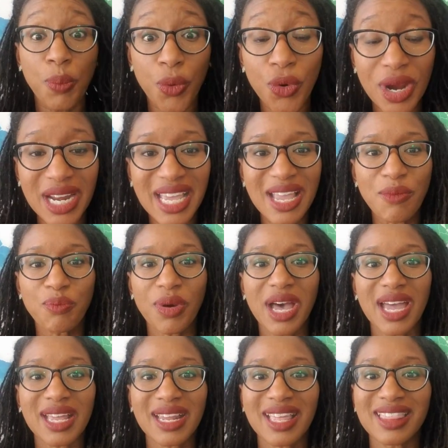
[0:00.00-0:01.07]
pretty,
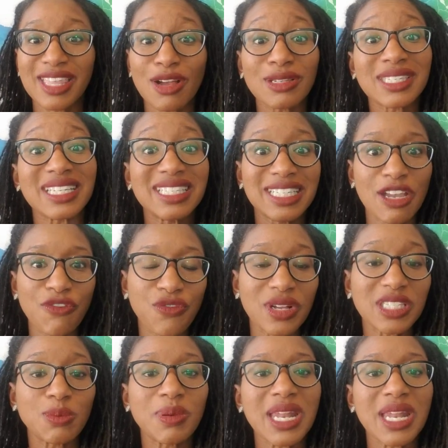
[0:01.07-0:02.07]
but there's a difference.